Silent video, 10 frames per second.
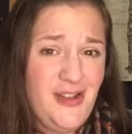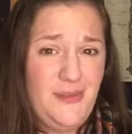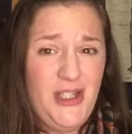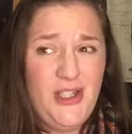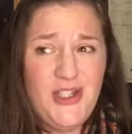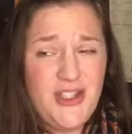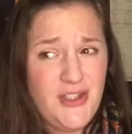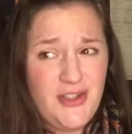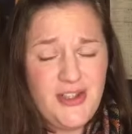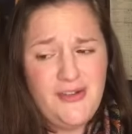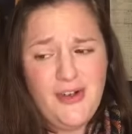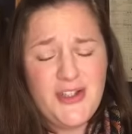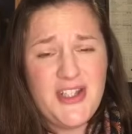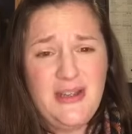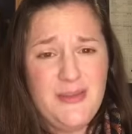I mean, there are
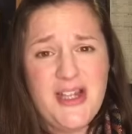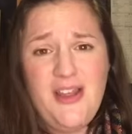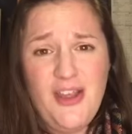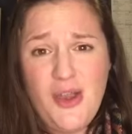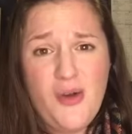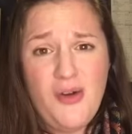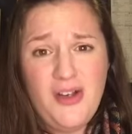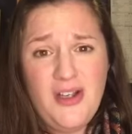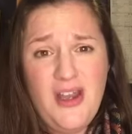schemes like the Young uh,